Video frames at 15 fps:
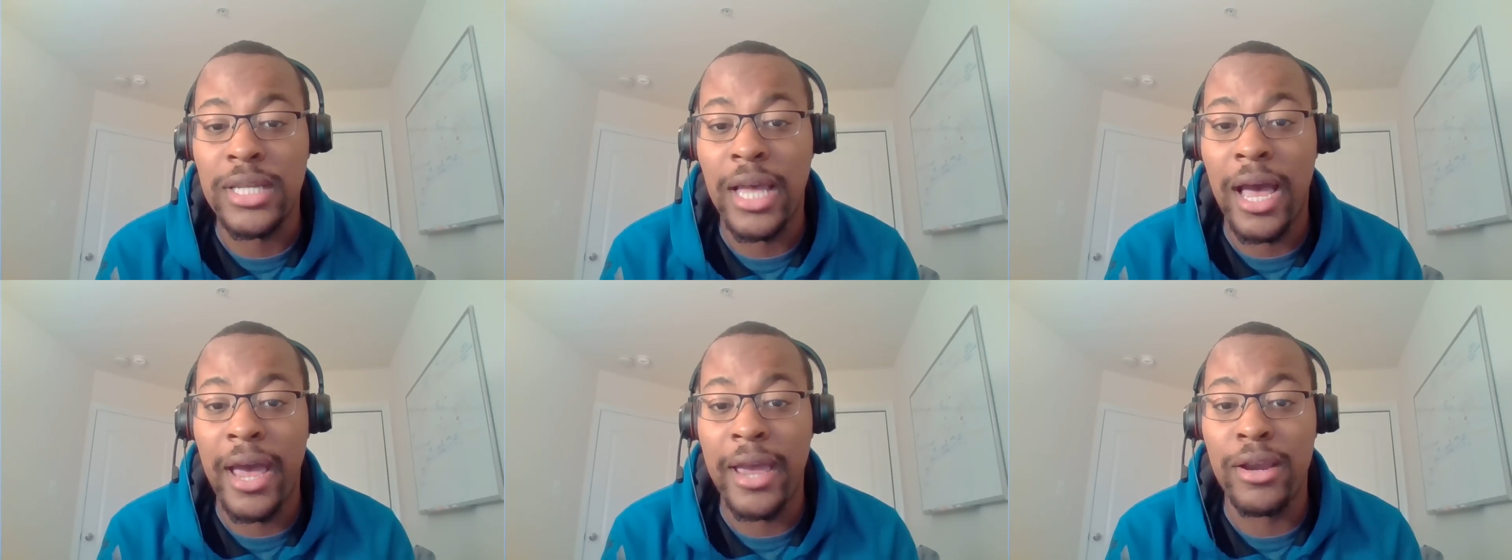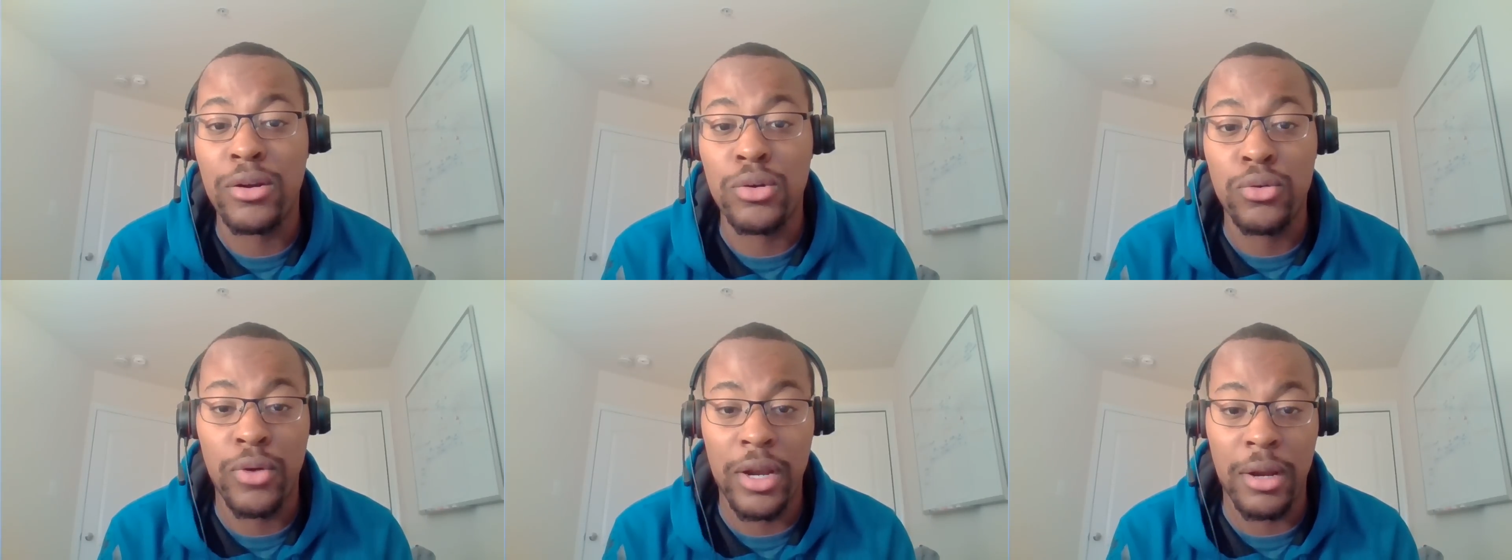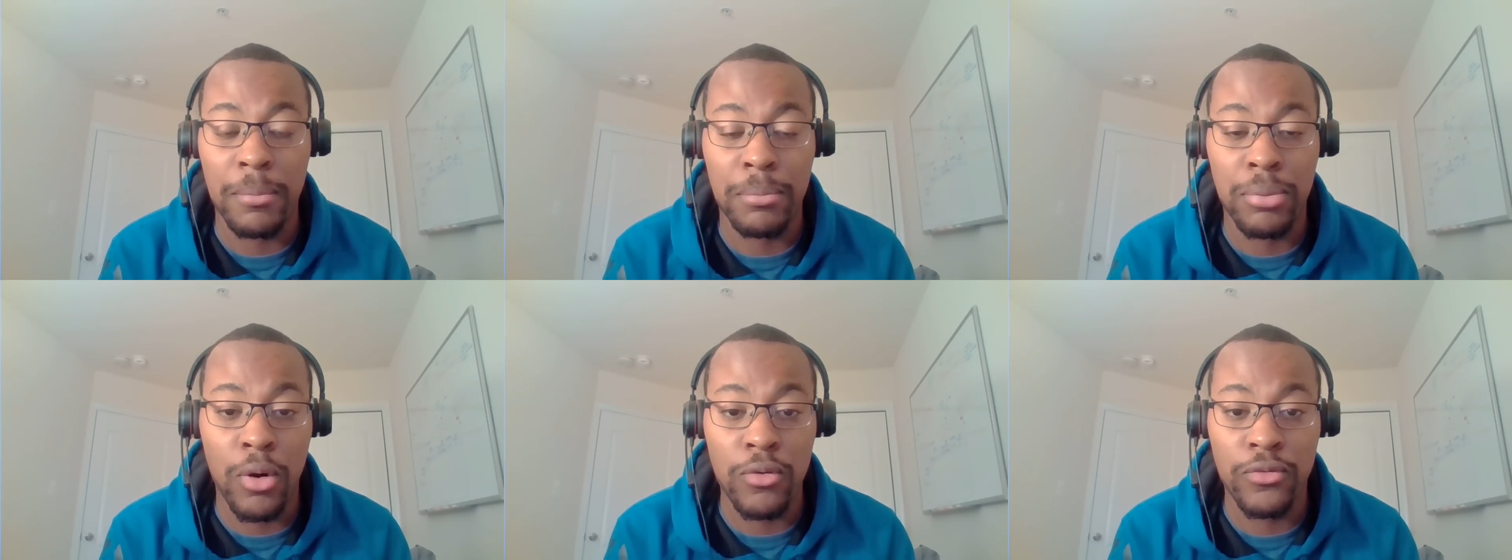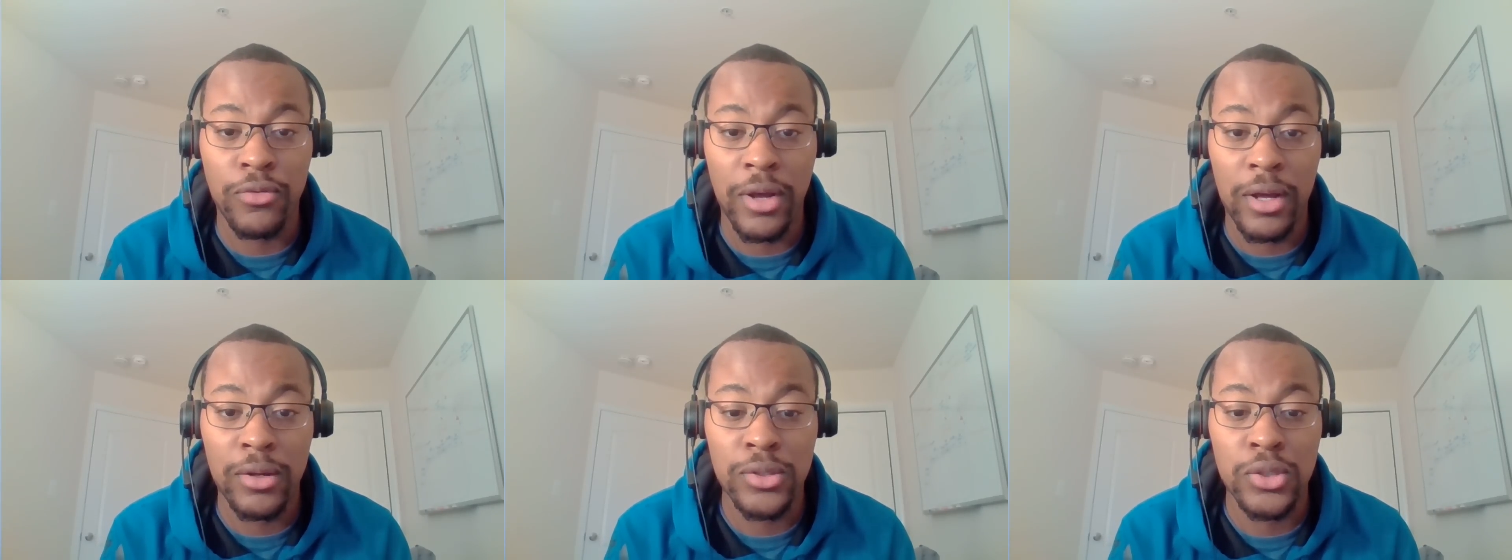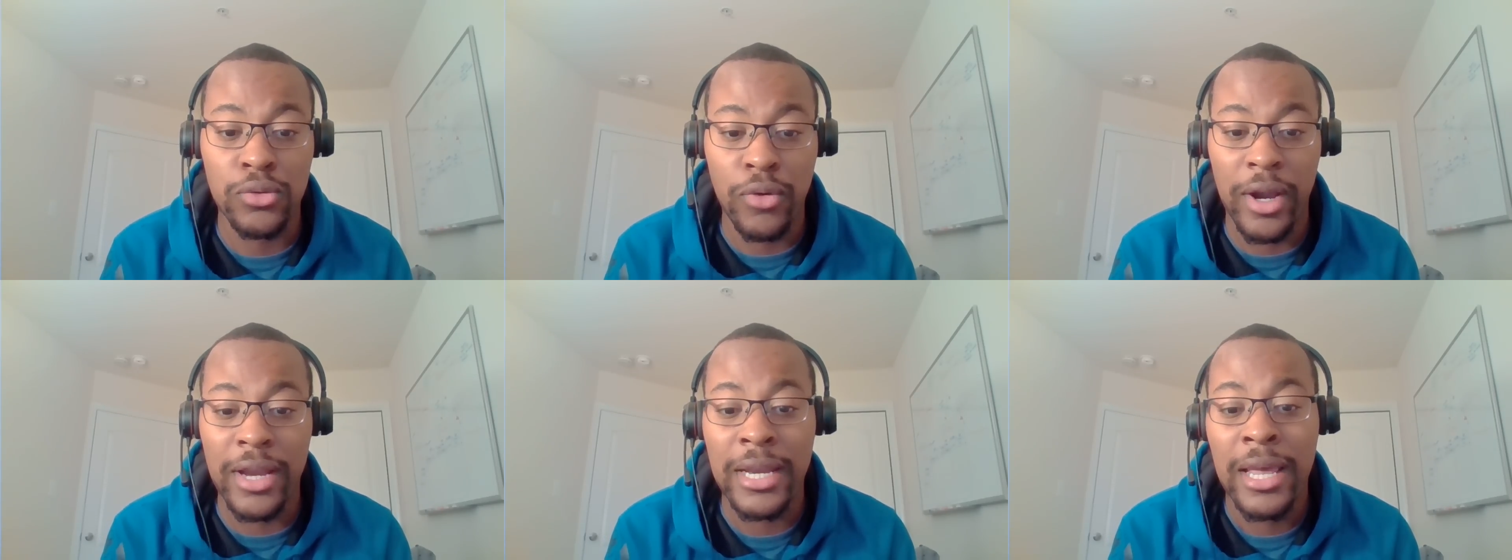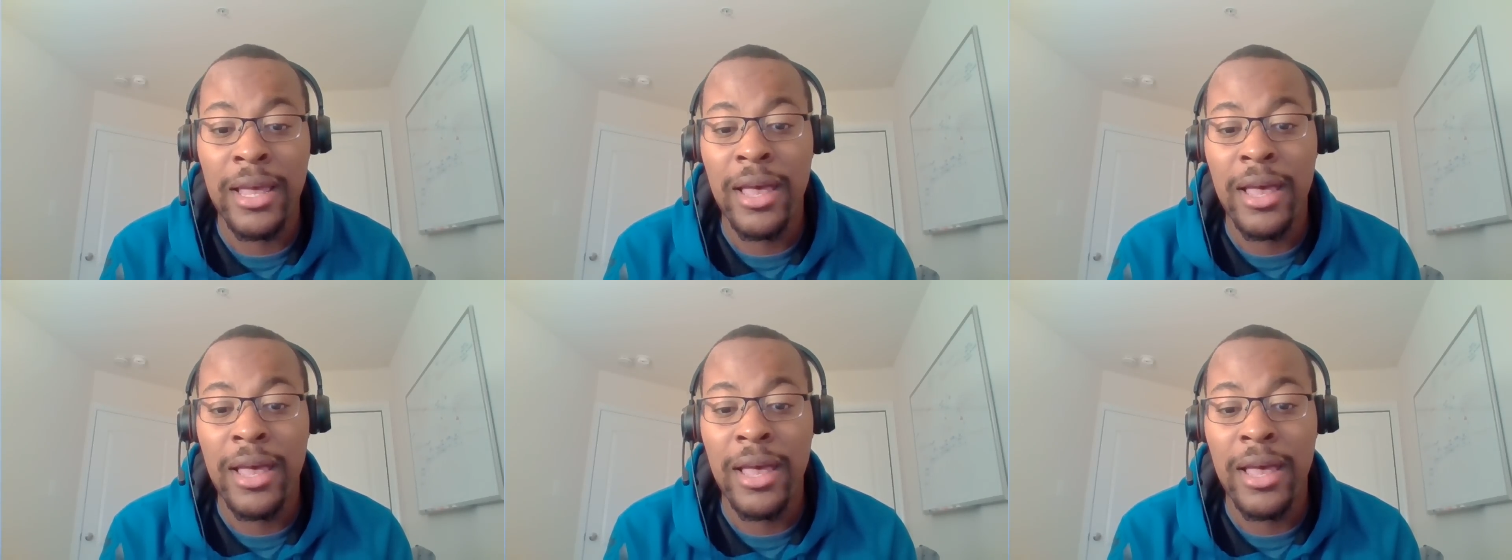higher credit profiles, right?